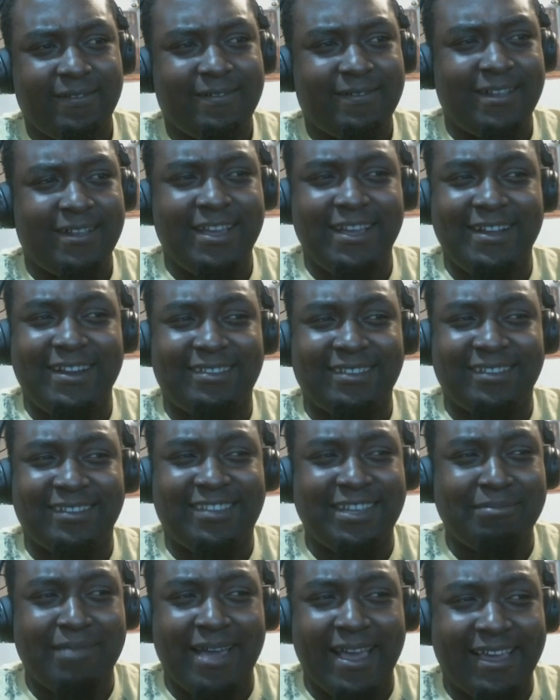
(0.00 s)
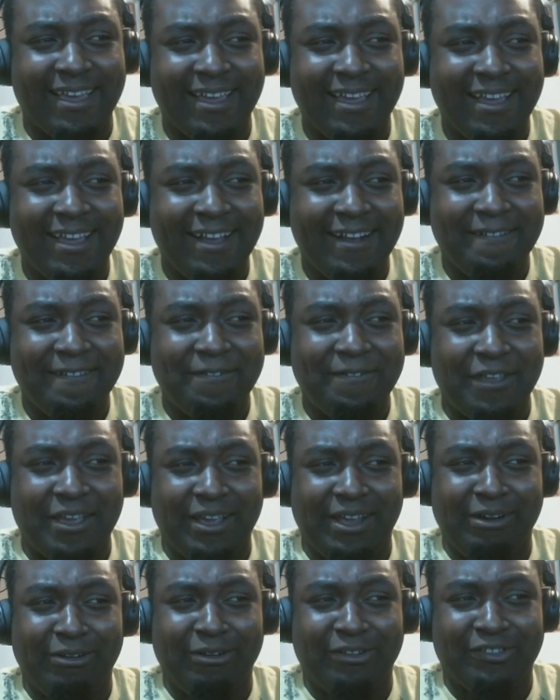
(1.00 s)
it doesn't seem like the
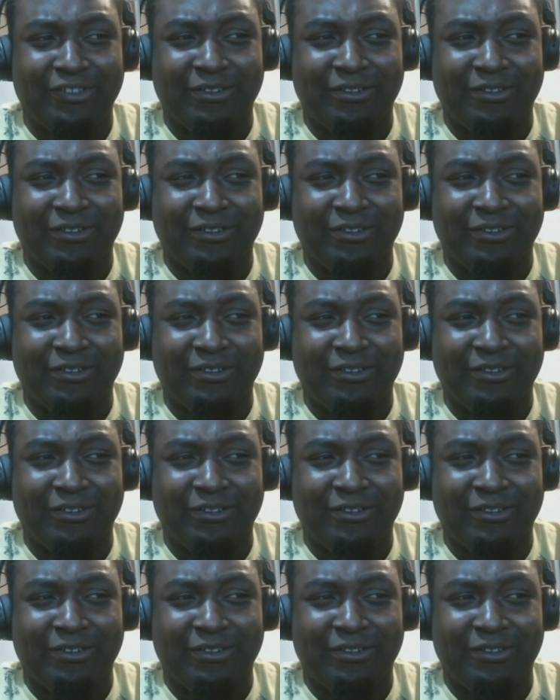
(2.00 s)
heroes